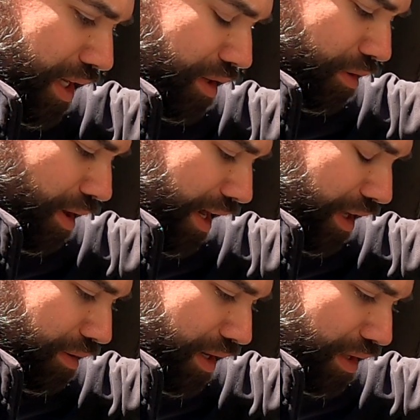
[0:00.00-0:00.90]
that or crack
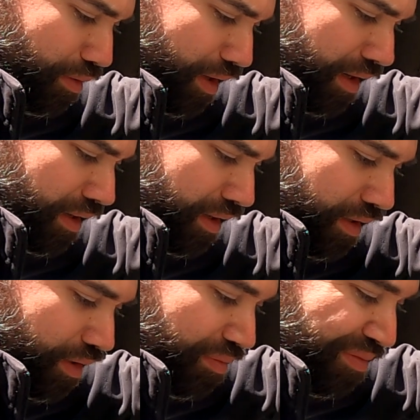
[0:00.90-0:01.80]
it or anything.
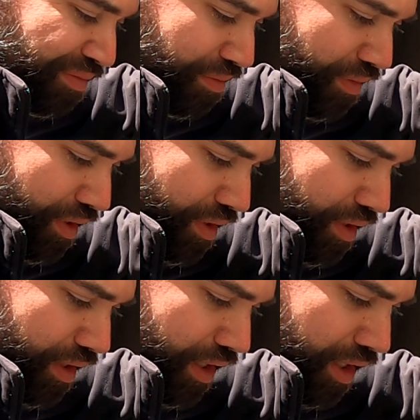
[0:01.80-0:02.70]

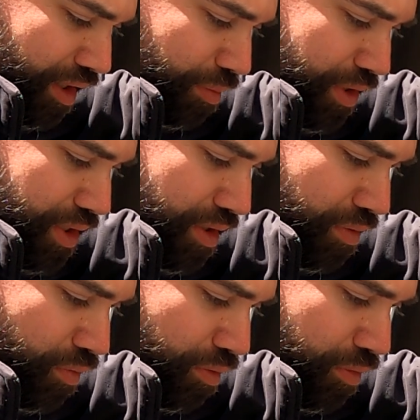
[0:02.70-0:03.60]
And the
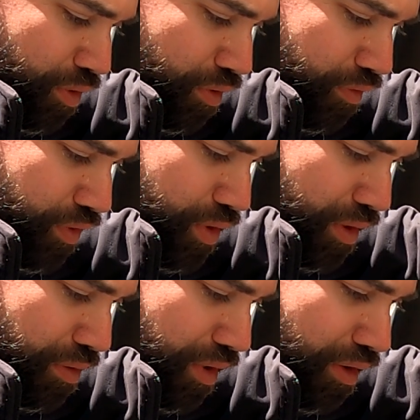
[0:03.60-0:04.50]
piston will move
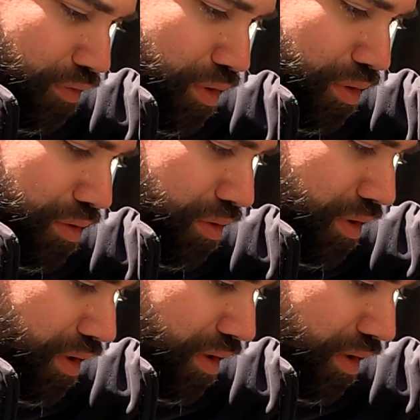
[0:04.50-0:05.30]
slowly. If you